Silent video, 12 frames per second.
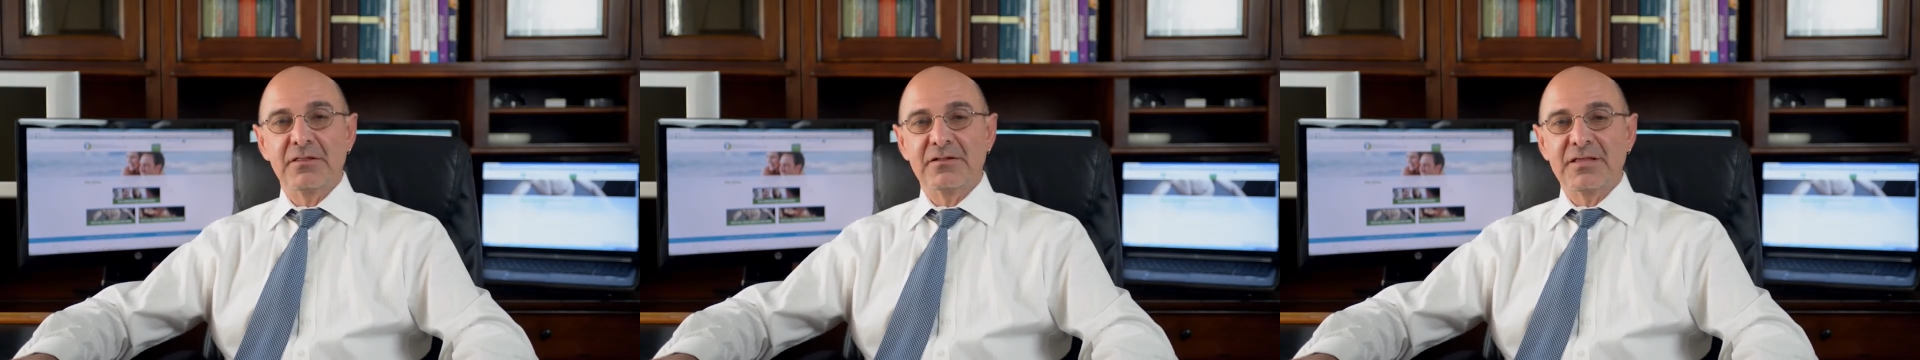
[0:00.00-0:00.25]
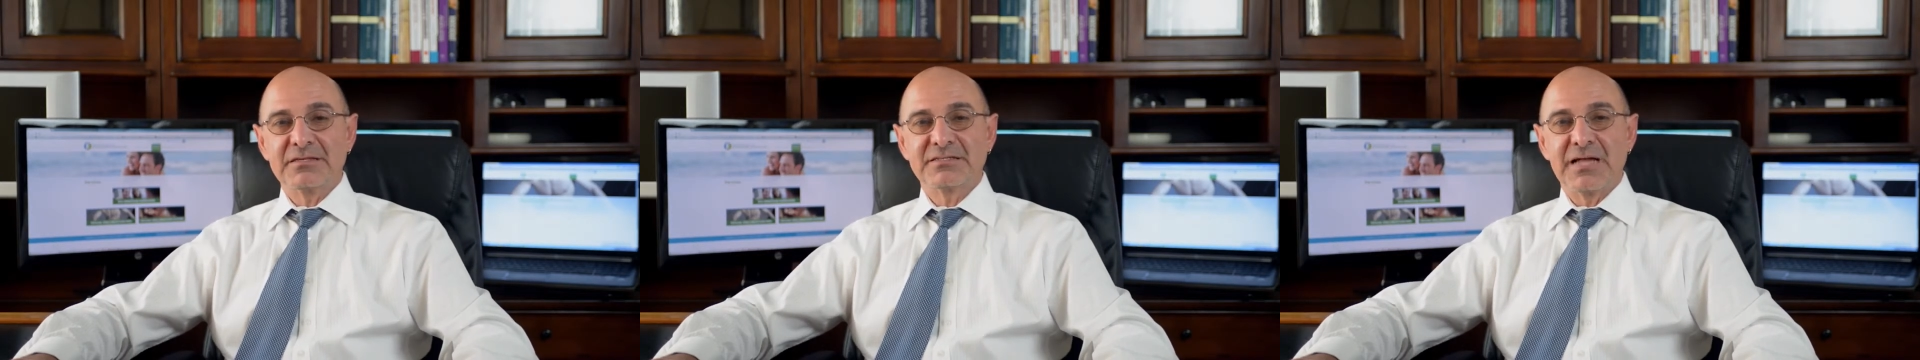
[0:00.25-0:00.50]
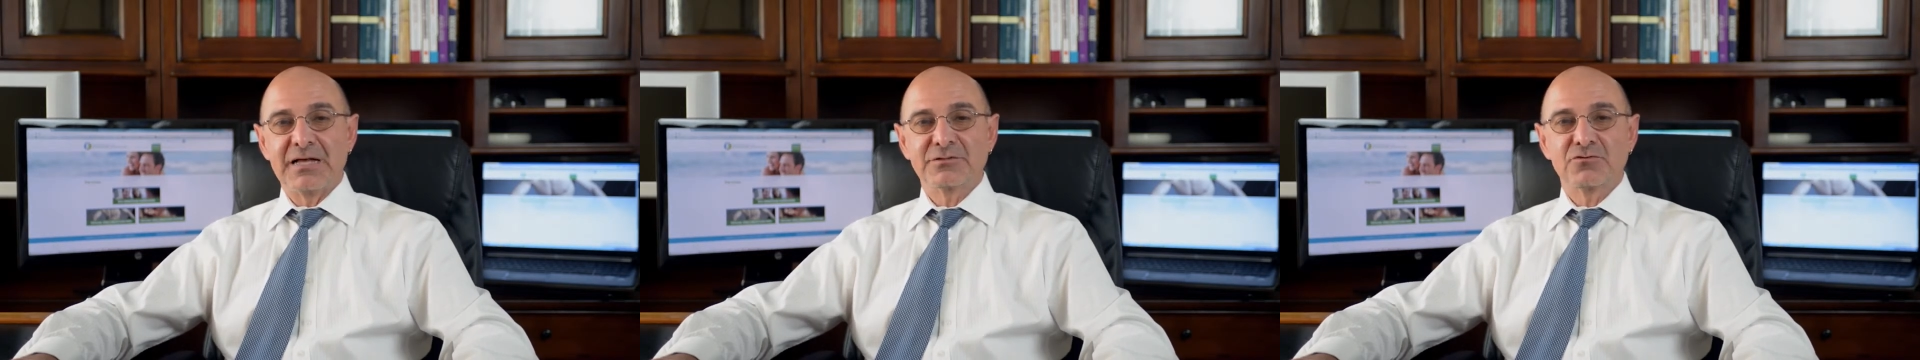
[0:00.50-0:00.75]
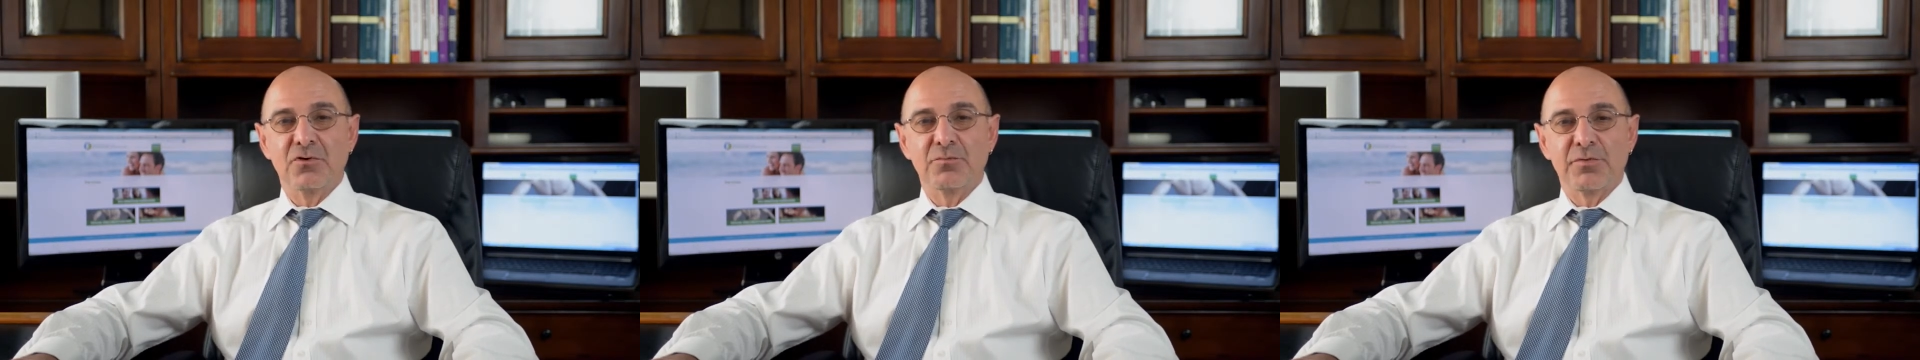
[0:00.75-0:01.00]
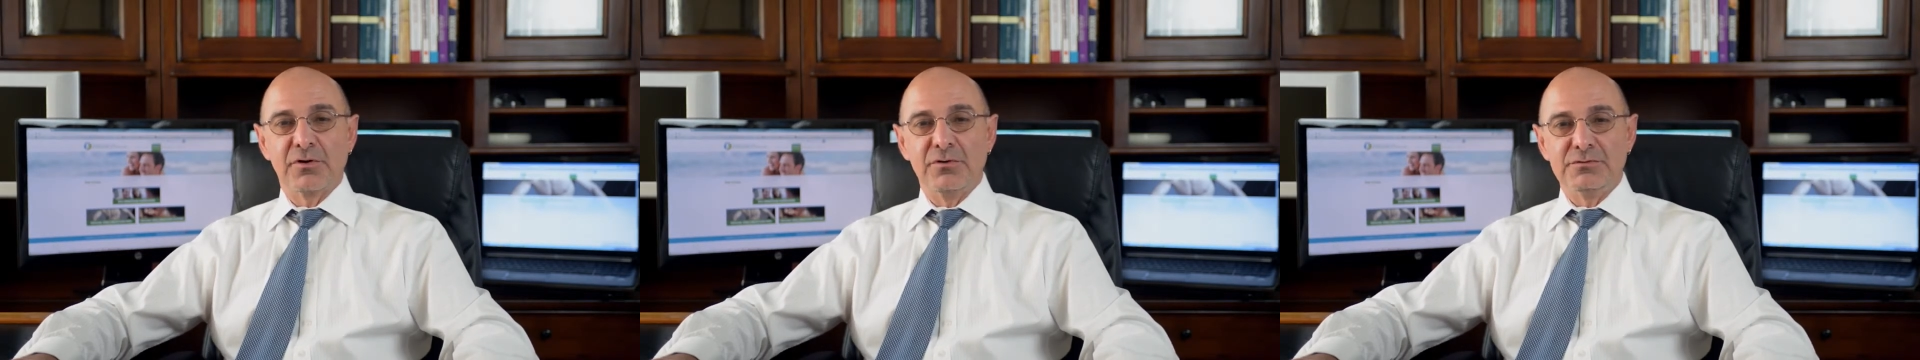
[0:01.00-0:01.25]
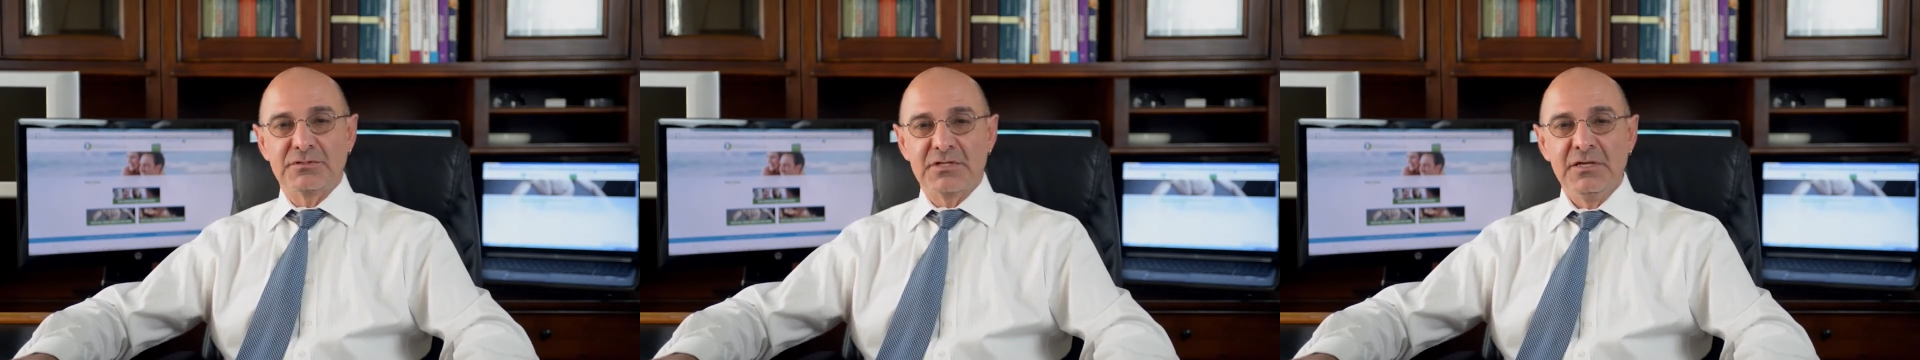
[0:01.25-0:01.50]
of the testosterone
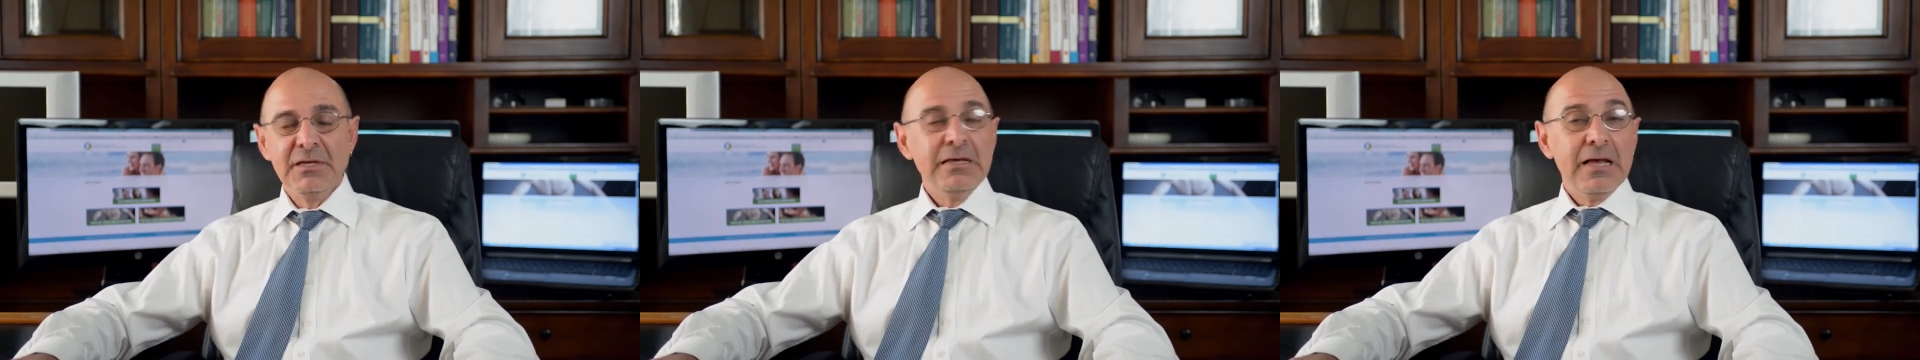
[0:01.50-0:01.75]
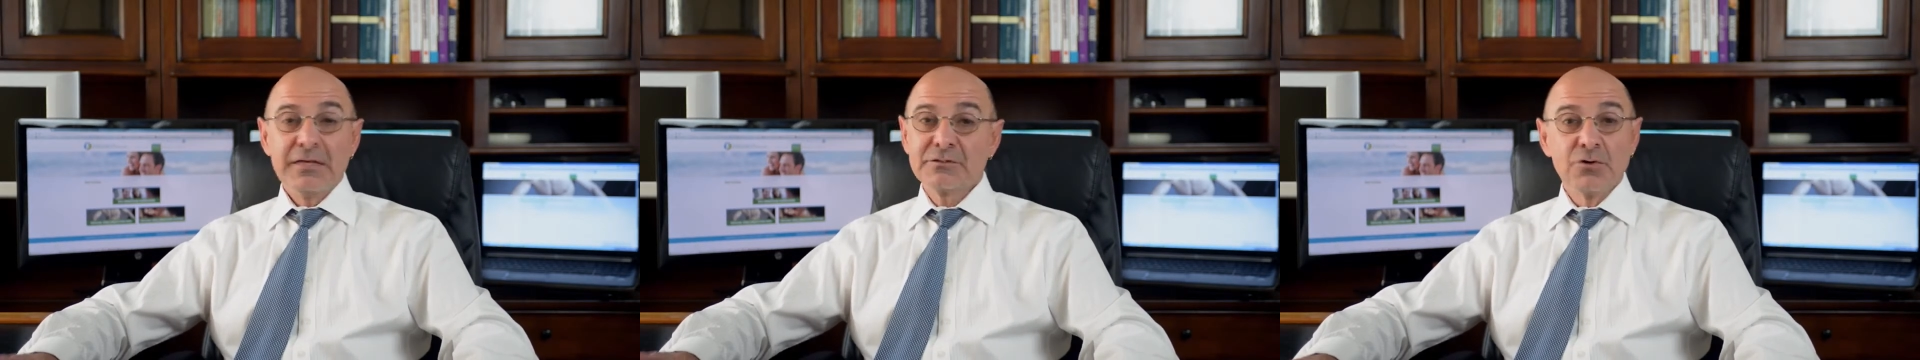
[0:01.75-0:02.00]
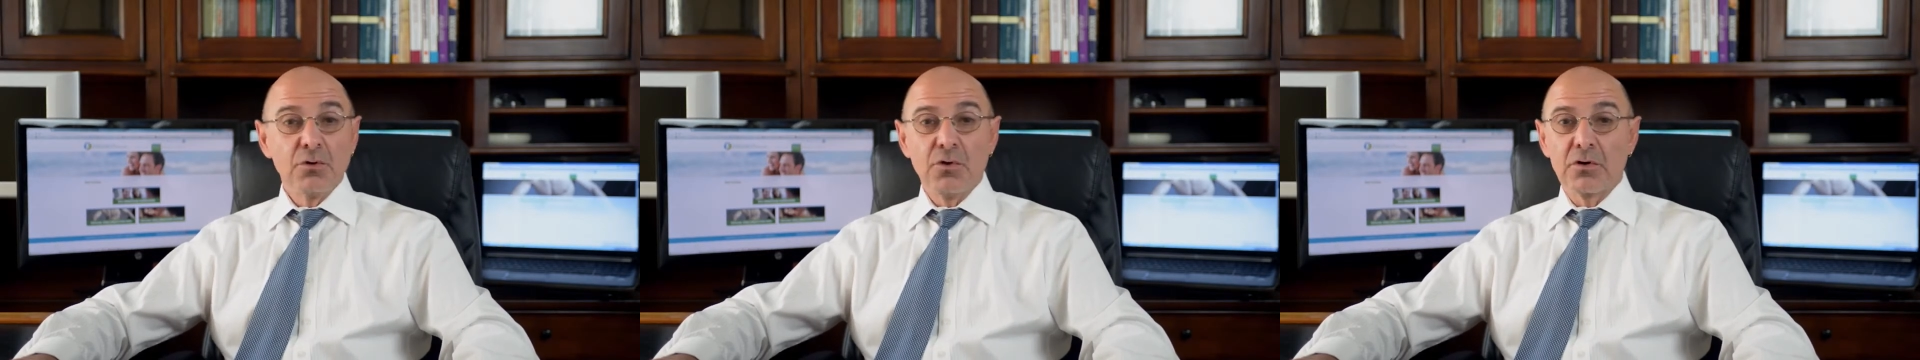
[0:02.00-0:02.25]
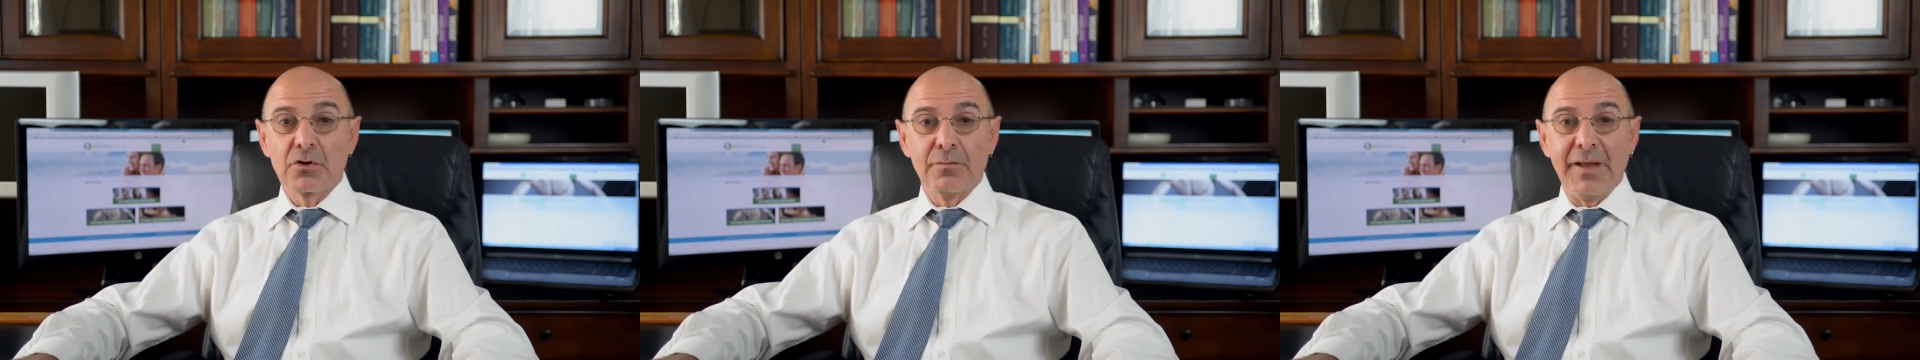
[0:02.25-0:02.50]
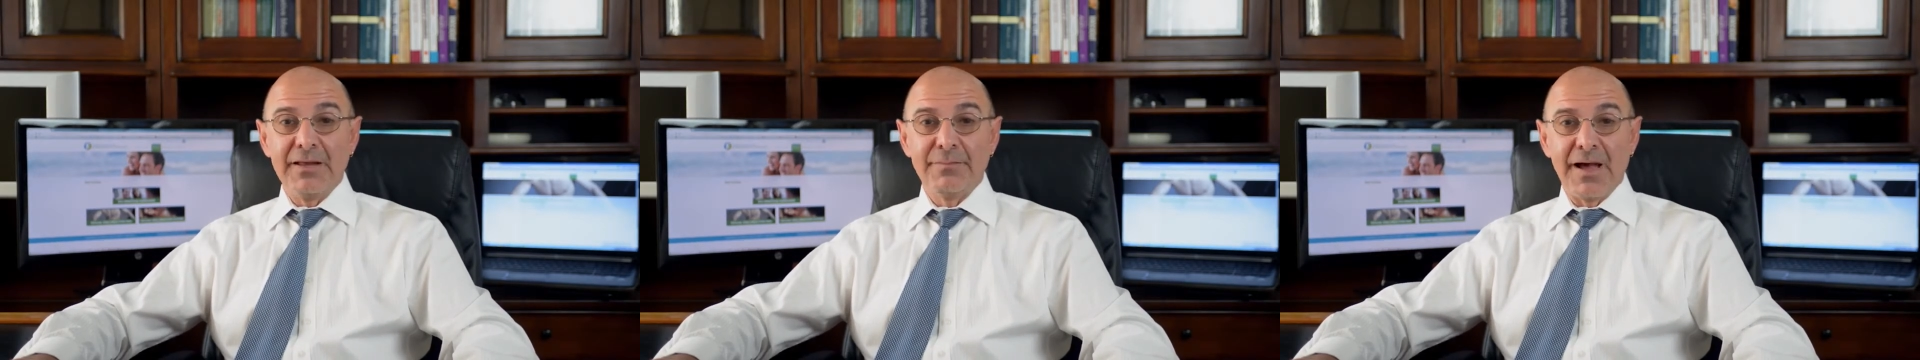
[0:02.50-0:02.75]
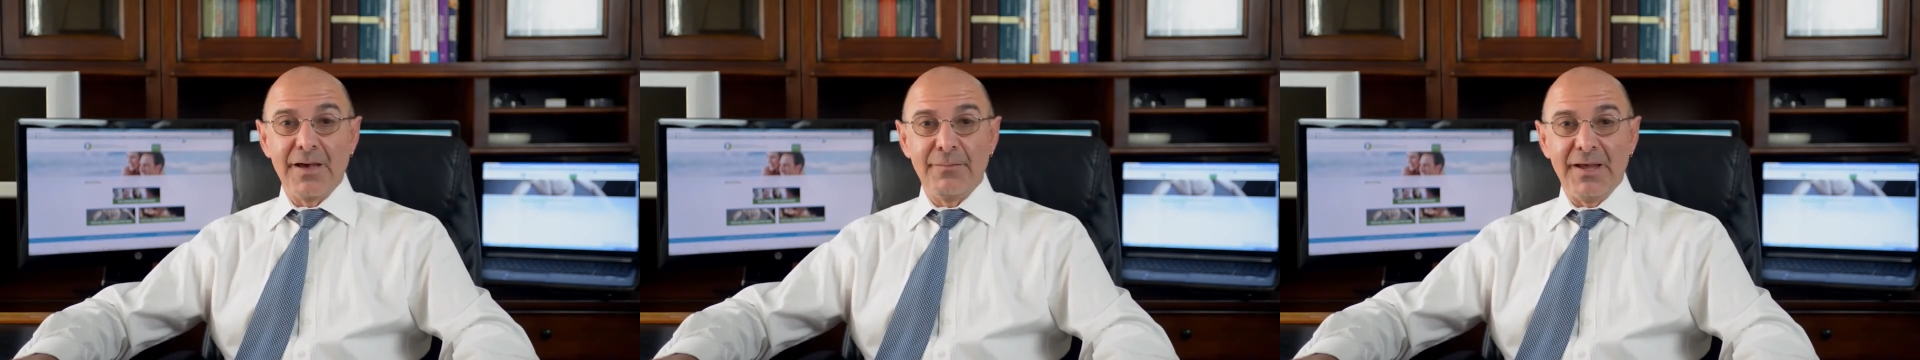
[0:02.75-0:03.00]
produced is no longer made
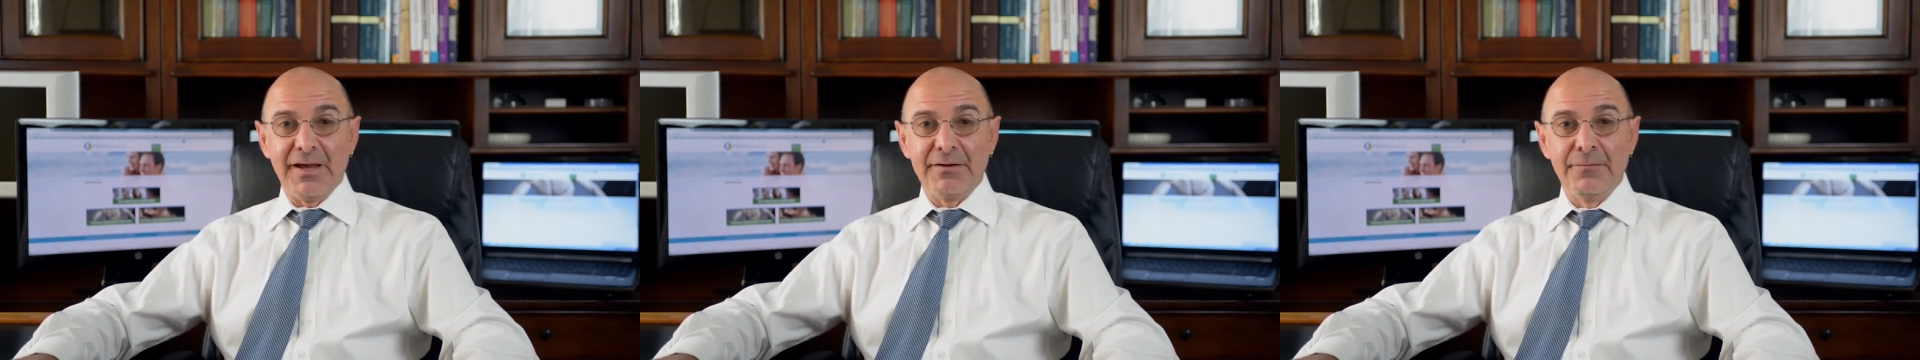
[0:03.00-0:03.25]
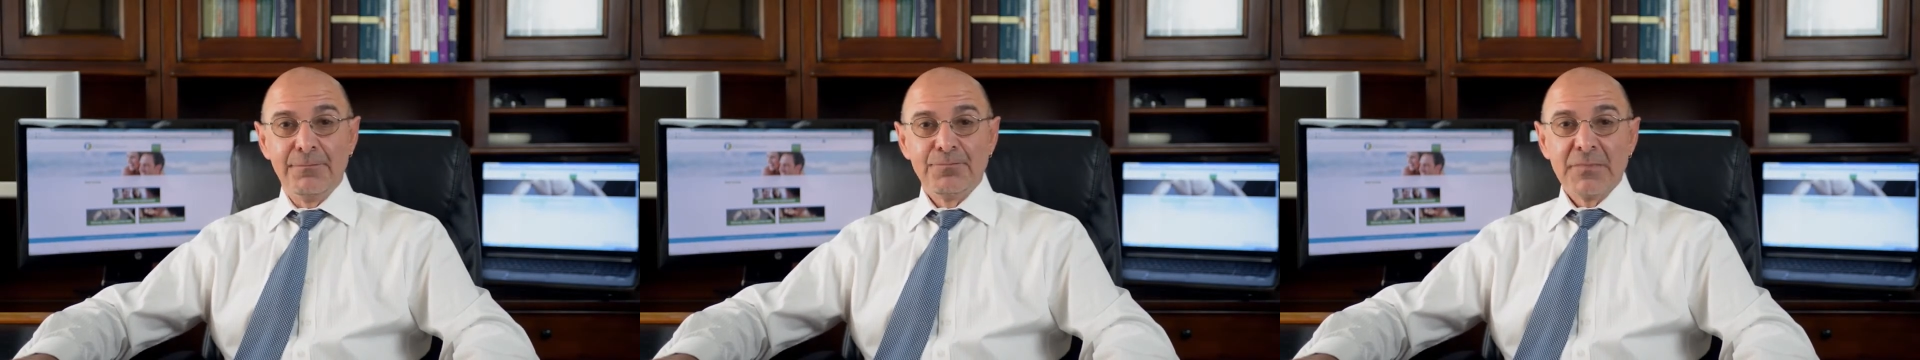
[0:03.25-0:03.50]
by a man.